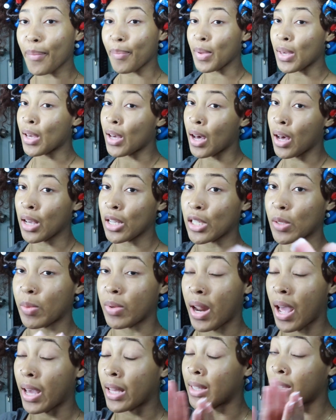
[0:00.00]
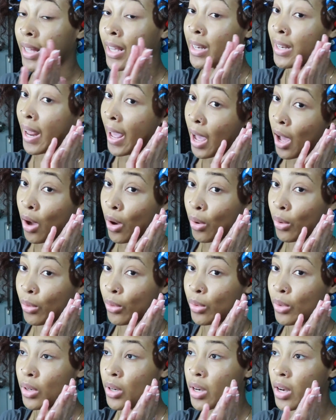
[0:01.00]
because when I lay
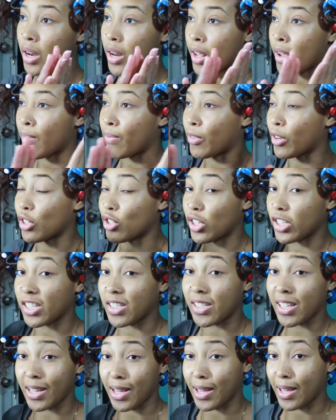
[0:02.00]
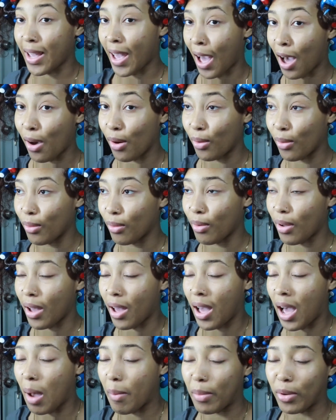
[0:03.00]
down, if they're just sticking out,
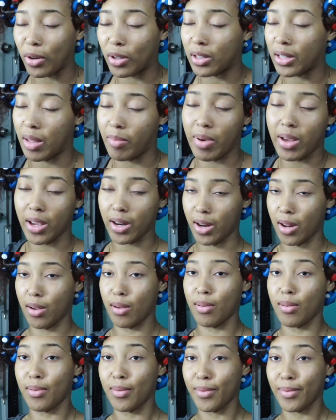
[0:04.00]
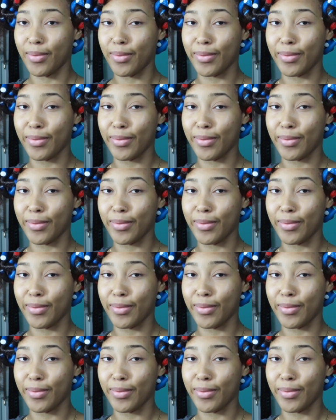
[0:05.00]
how am I going to lay my head down?